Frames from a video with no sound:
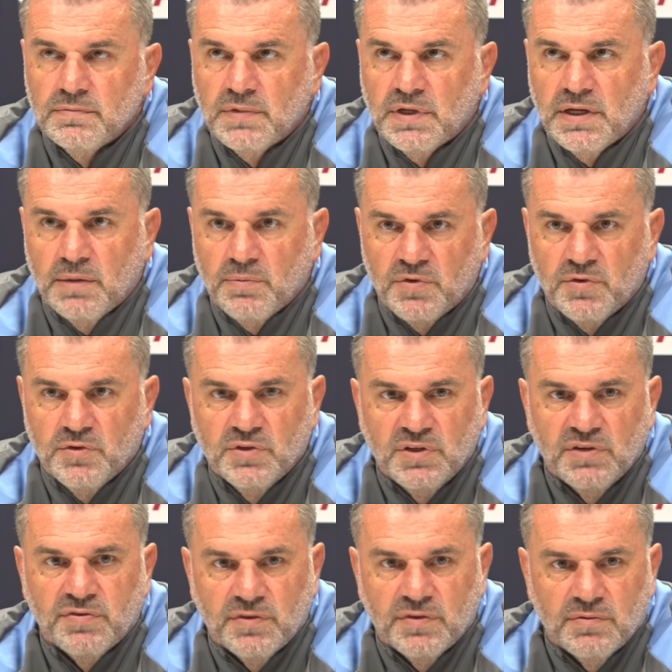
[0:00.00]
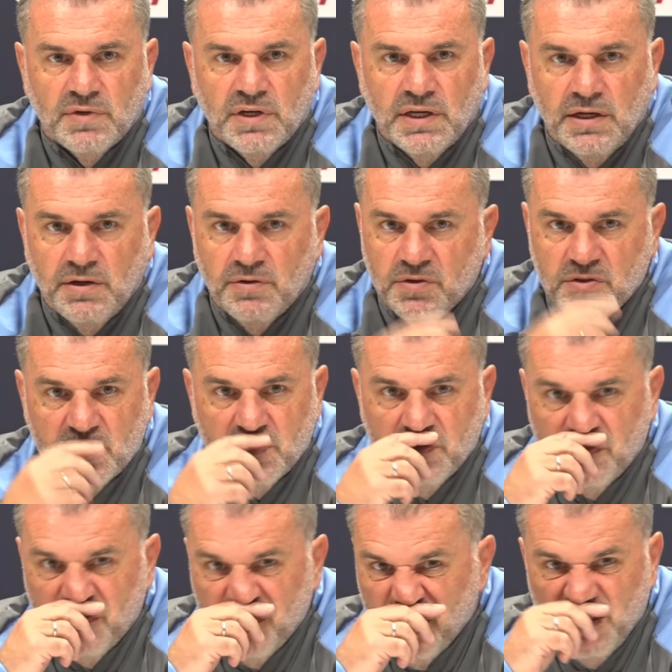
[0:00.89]
come through different
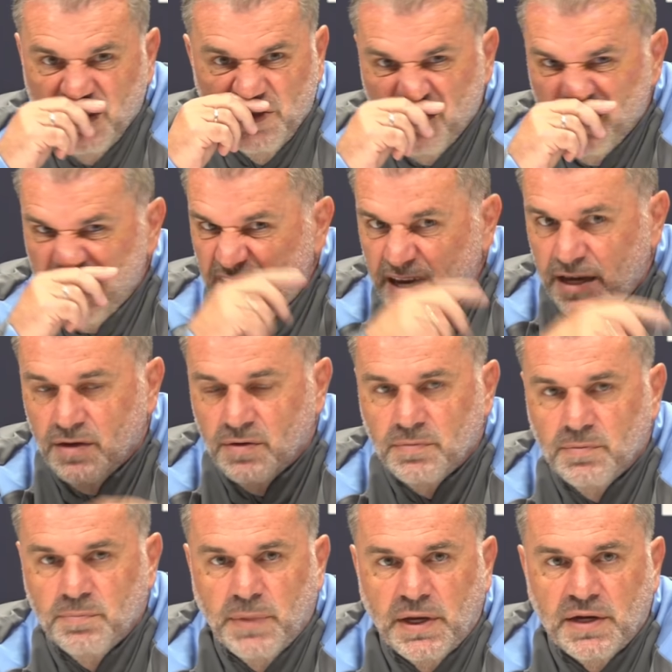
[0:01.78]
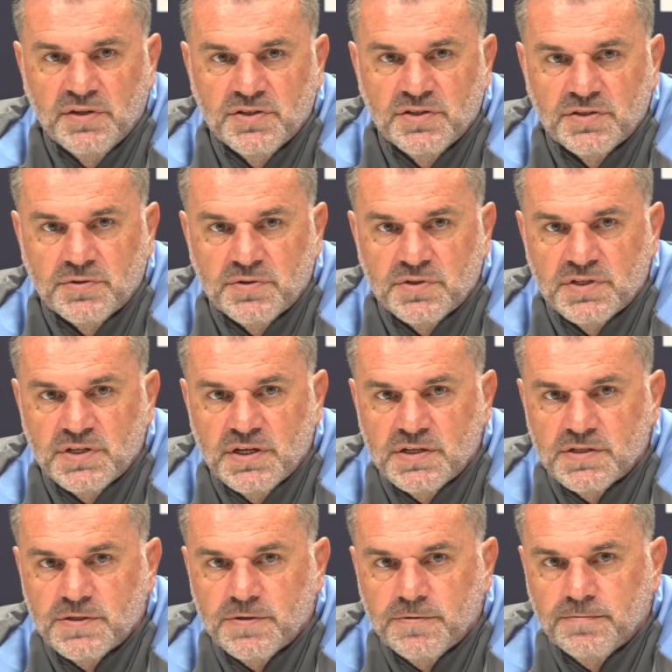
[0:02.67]
eras of how managers are
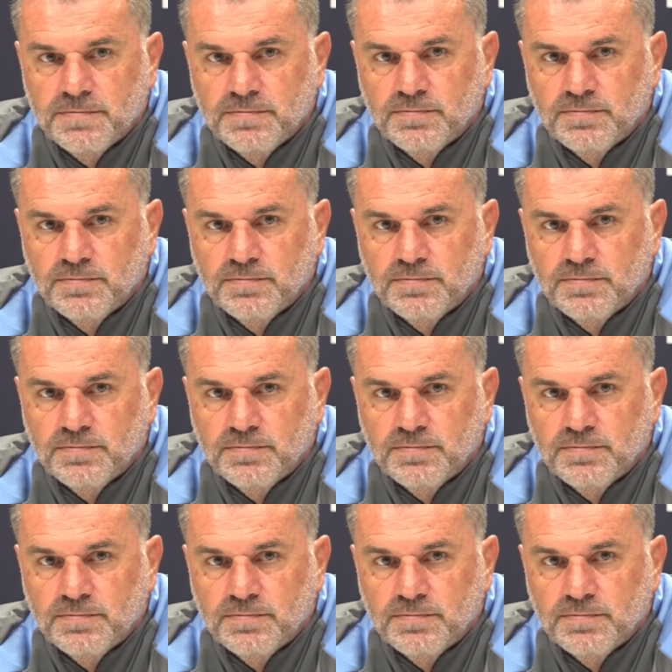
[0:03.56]
assessed.